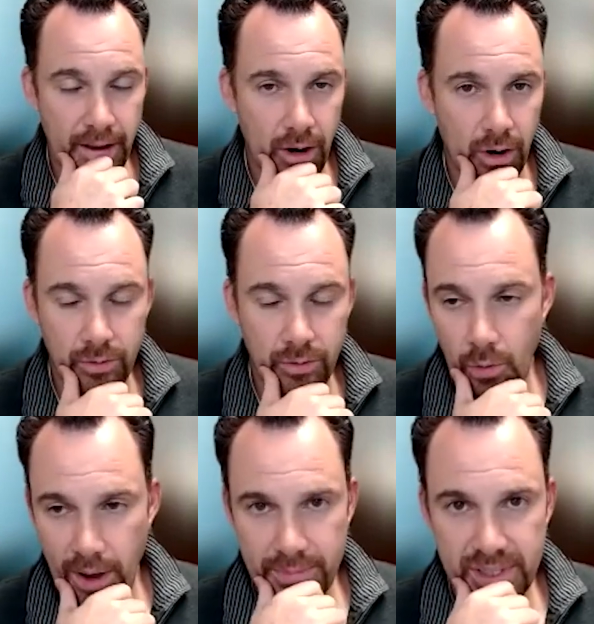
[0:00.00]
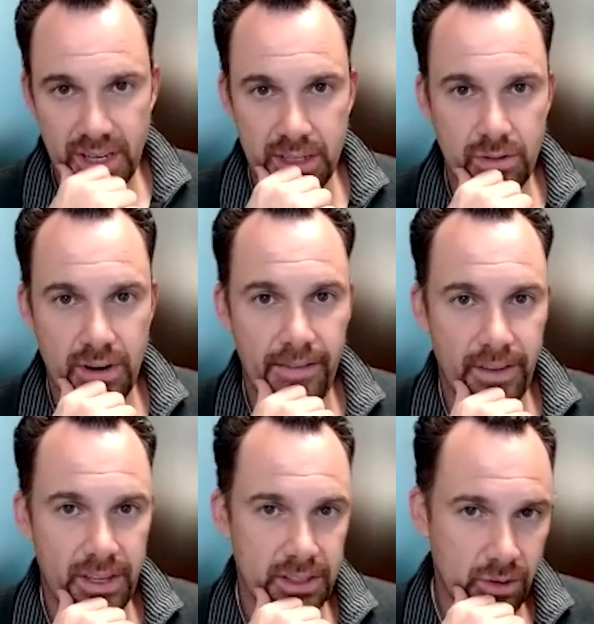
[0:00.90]
Overall website
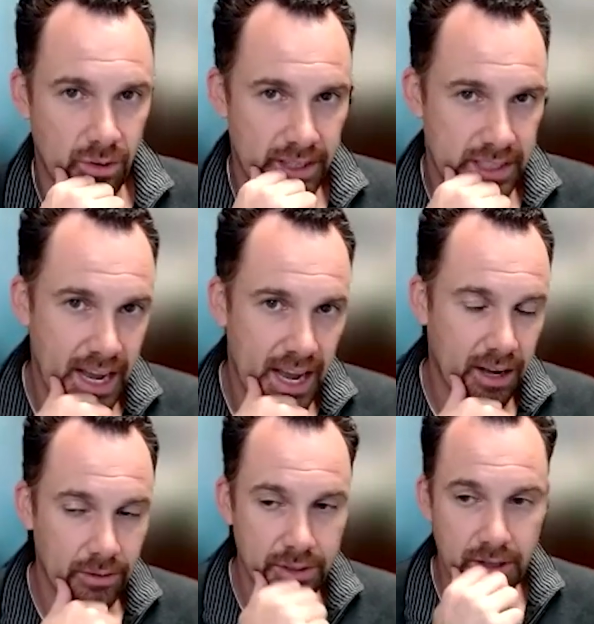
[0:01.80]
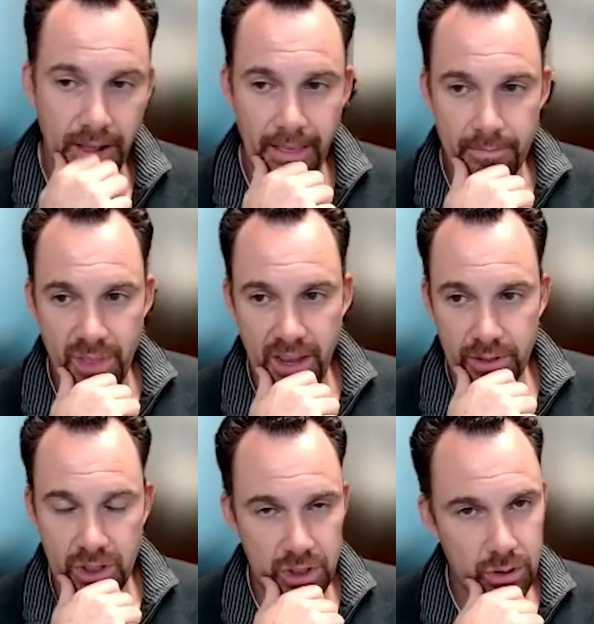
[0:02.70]
traffic is going down. Have a
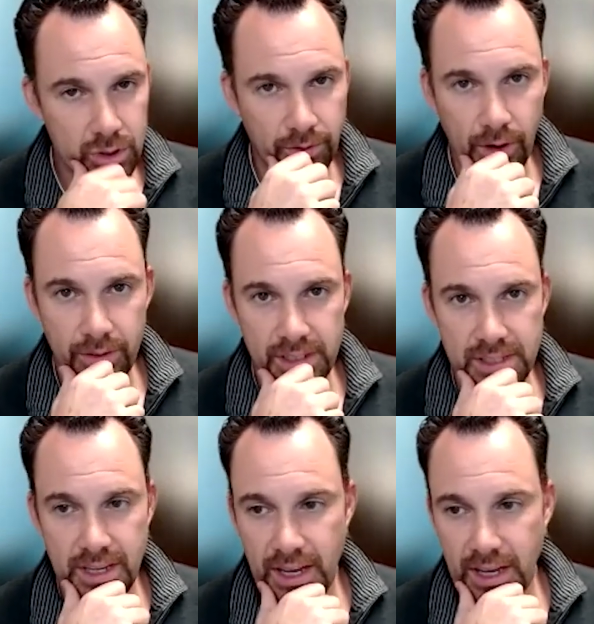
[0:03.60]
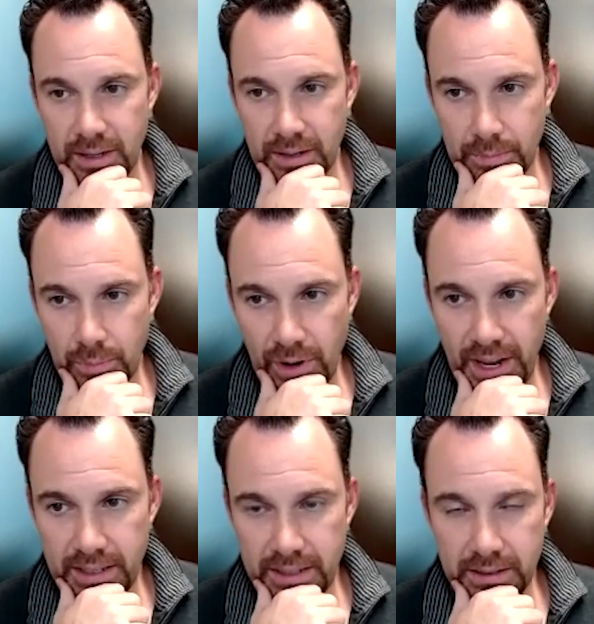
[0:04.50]
huge focus on
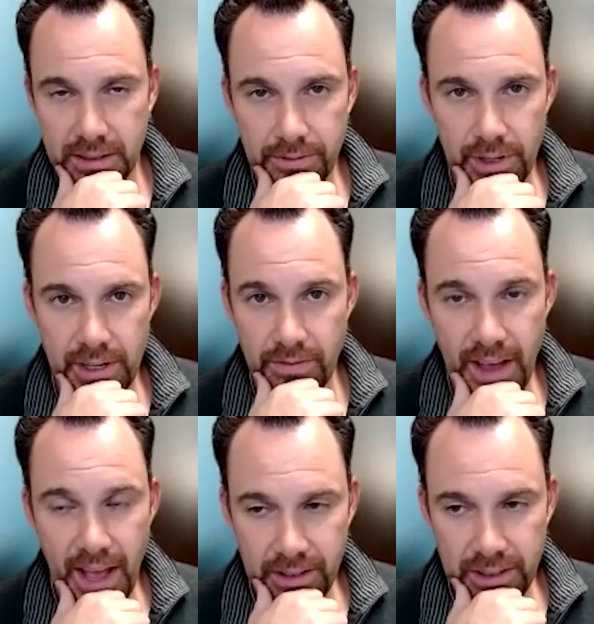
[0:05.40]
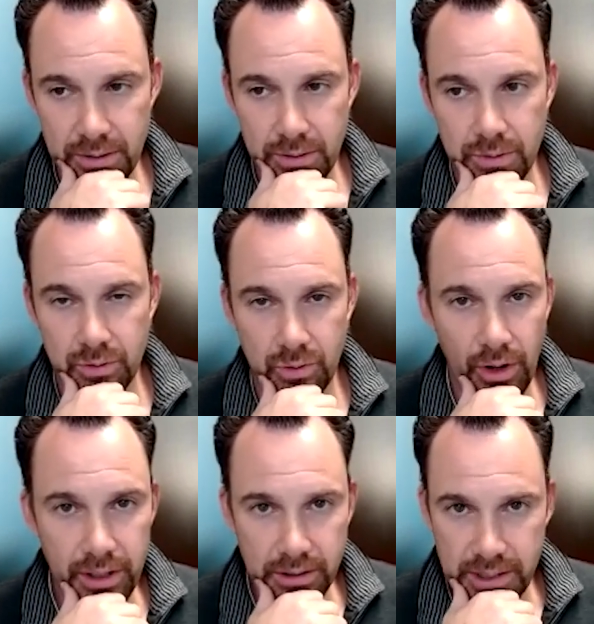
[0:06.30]
brand delivering value,
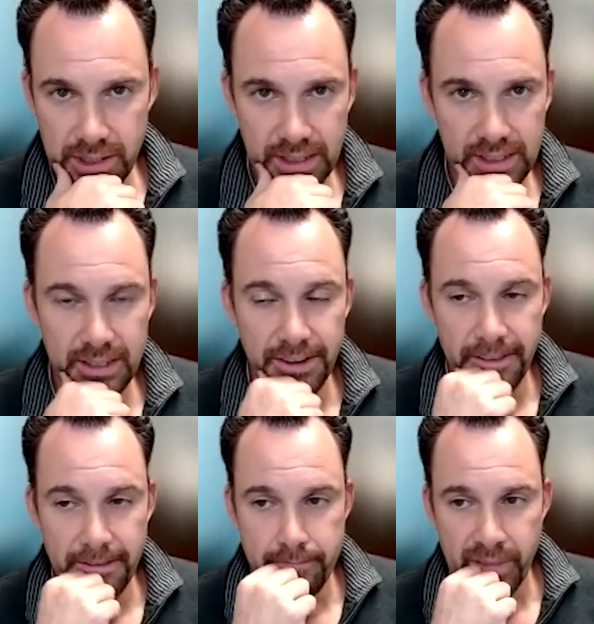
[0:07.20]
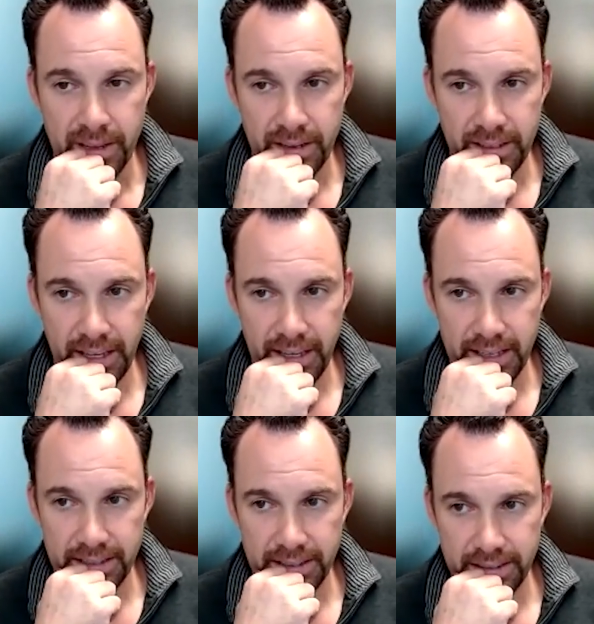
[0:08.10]
loyalty,
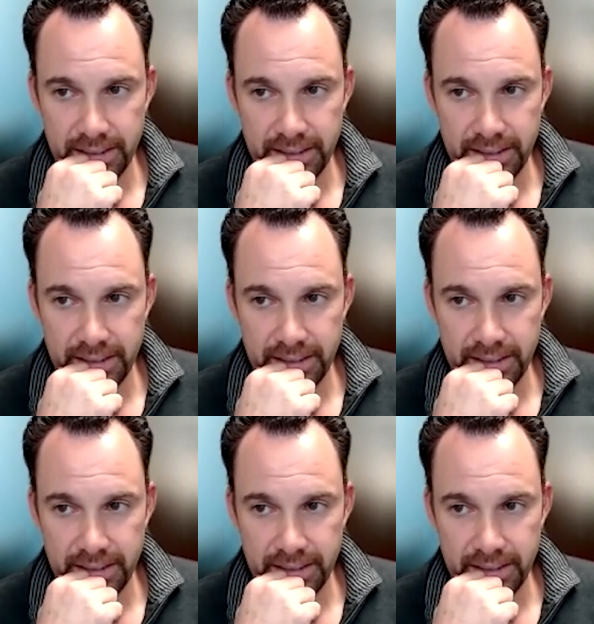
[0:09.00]
and,